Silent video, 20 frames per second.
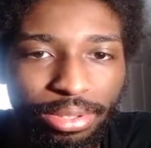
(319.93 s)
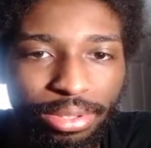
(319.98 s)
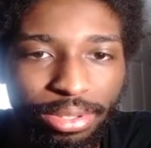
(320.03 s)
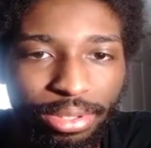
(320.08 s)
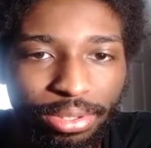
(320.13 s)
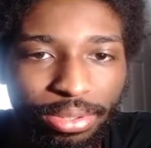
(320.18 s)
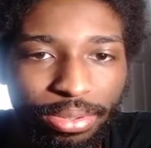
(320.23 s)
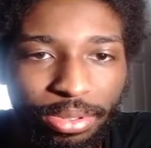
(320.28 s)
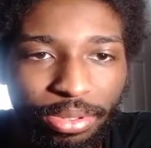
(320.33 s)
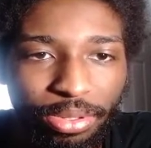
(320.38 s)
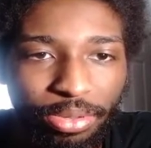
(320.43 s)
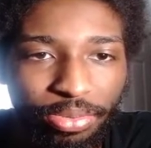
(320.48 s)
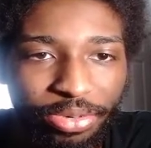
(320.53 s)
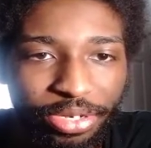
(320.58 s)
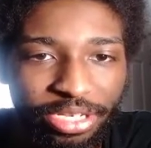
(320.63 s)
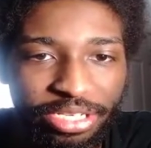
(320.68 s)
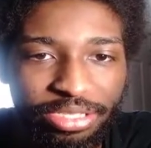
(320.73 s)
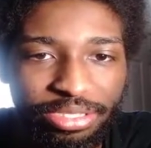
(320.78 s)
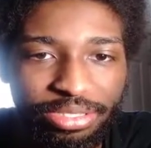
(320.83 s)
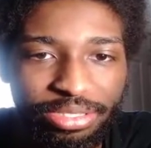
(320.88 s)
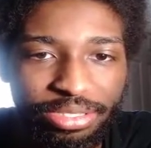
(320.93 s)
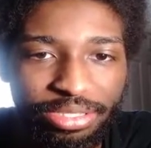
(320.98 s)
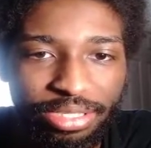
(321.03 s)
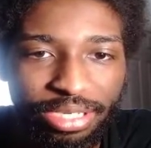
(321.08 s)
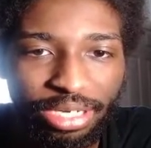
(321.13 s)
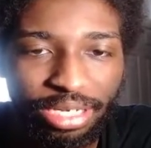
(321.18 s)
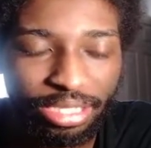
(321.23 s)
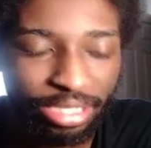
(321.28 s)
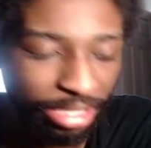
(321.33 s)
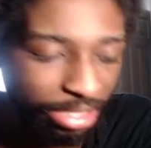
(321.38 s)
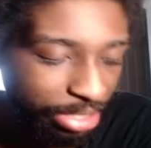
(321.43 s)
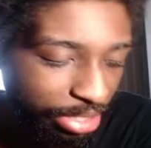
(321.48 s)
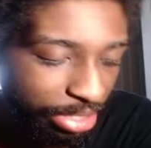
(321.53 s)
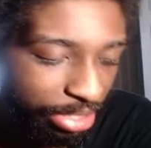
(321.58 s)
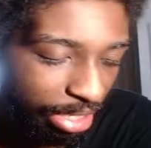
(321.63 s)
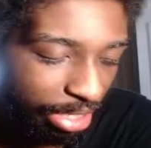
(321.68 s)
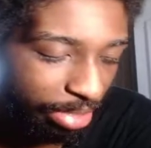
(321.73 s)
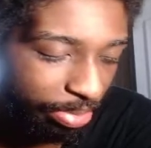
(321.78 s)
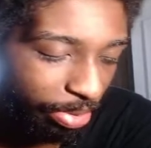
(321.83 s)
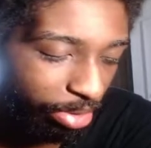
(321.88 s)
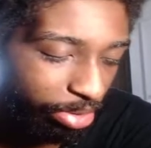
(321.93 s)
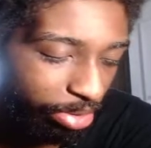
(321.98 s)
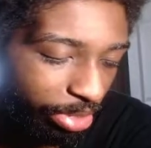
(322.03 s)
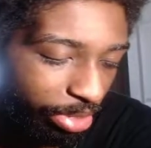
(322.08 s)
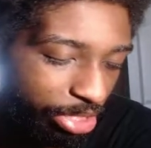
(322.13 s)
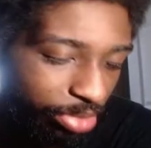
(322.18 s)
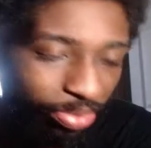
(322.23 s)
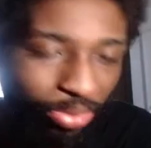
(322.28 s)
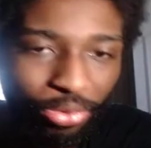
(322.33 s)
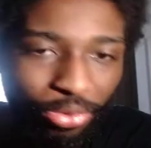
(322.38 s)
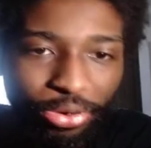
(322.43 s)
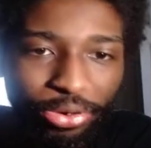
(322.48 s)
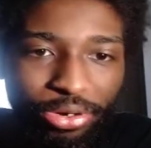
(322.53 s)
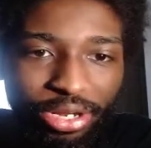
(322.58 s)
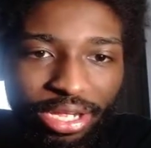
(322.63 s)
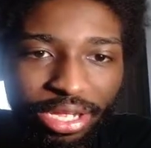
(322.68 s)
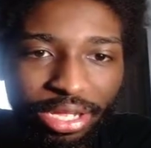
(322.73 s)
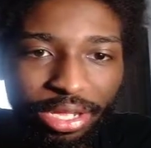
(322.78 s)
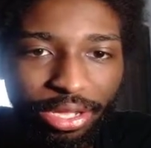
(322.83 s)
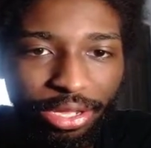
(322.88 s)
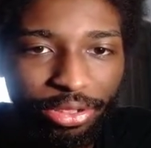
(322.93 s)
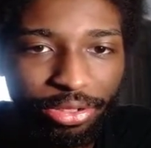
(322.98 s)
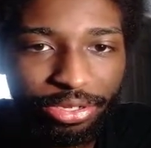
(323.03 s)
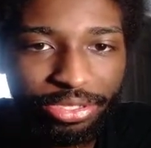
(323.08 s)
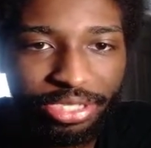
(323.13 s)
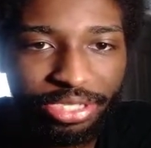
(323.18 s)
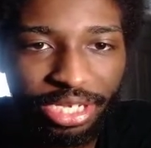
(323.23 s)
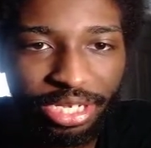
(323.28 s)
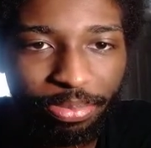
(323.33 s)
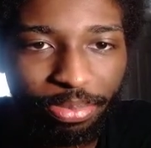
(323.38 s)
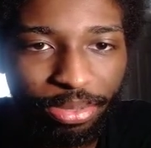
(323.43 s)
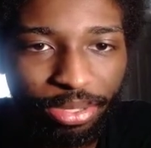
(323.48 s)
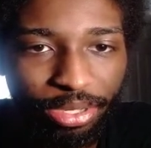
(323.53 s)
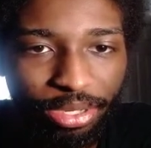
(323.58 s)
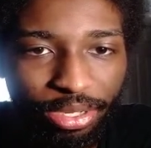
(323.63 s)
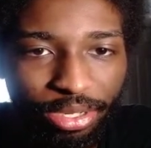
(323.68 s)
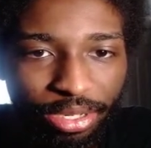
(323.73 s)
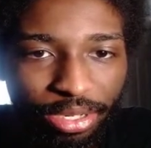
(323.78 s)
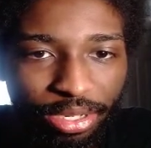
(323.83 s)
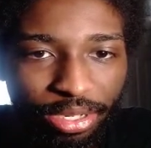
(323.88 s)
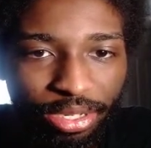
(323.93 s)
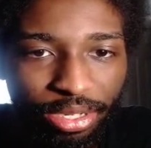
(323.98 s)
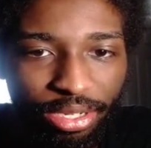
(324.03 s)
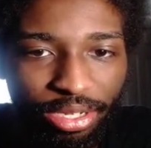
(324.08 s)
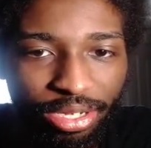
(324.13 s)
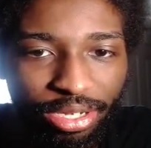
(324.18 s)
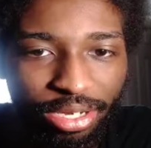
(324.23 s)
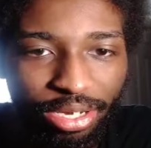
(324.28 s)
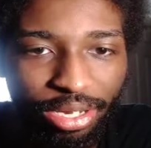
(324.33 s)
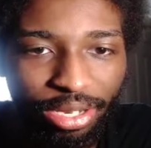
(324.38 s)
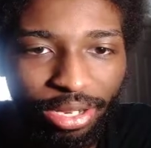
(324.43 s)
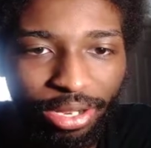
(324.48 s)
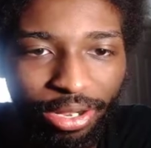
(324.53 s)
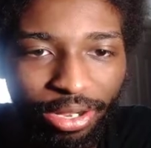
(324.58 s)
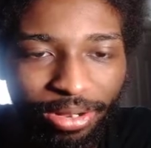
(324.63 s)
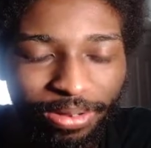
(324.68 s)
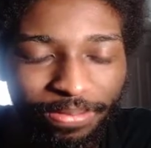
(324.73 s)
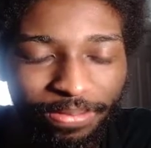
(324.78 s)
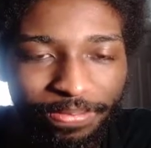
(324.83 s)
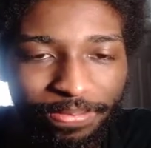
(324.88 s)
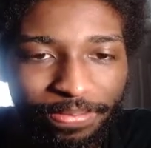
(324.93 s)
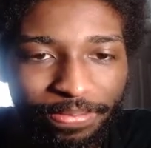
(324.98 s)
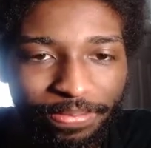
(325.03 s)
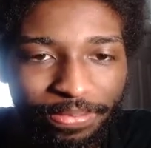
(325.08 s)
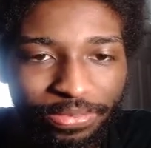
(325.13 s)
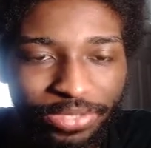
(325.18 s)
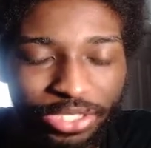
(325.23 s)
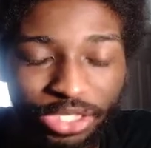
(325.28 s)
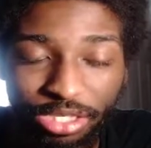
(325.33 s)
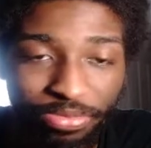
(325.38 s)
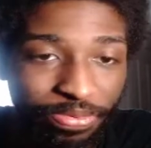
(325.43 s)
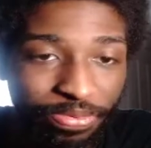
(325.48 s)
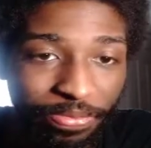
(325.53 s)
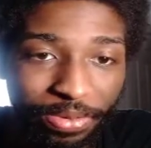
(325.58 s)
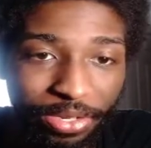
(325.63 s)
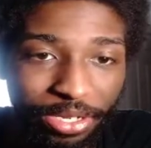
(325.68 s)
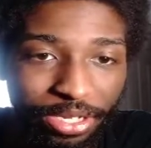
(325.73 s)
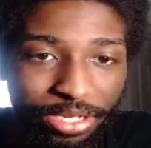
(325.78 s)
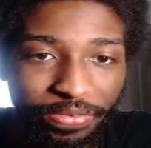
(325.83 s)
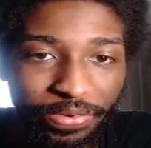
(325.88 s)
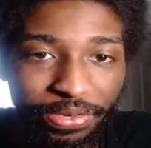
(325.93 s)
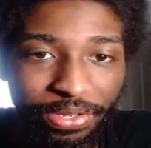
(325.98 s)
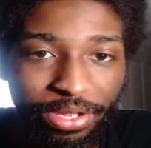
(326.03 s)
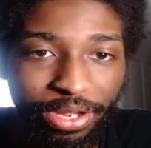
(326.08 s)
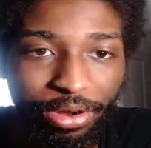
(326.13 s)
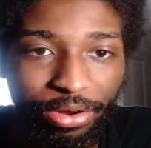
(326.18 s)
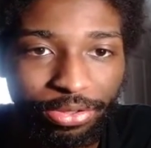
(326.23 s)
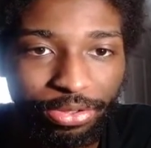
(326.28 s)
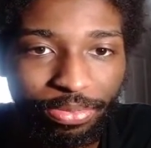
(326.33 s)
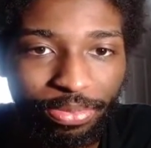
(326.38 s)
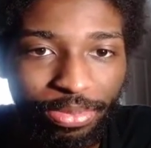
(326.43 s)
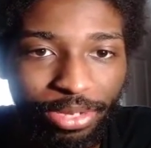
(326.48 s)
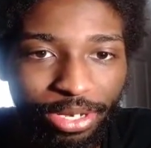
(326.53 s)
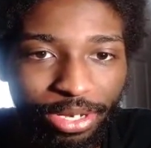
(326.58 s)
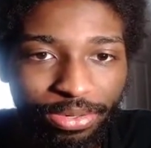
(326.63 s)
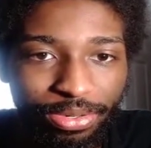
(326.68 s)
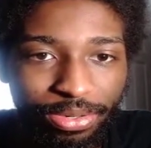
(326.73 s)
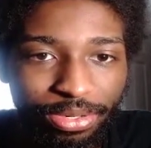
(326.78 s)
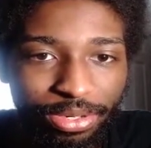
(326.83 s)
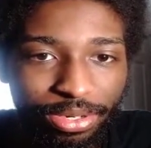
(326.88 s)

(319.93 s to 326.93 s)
Oh, Little Red. I think she's like probably like support or like a healer type. Um, just from the look of her character model.